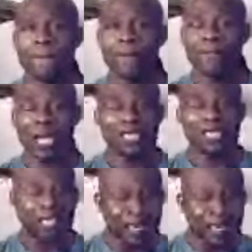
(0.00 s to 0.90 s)
And it's
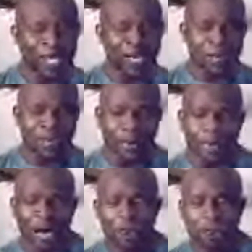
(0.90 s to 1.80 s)
literally going to be
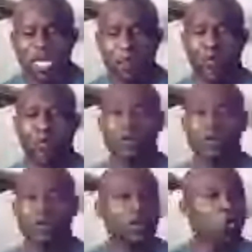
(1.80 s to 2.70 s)
about people
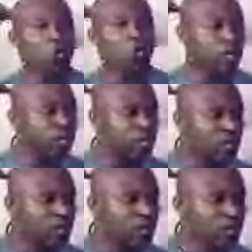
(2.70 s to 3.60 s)
who could,
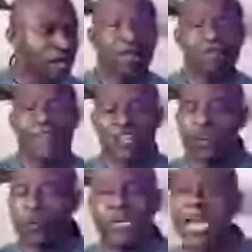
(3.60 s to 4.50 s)

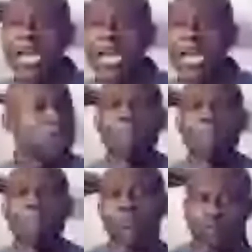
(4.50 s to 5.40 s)
get into
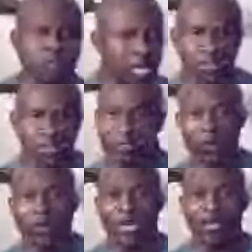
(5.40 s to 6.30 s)
microgreens.
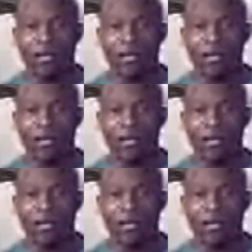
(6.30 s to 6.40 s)
Okay?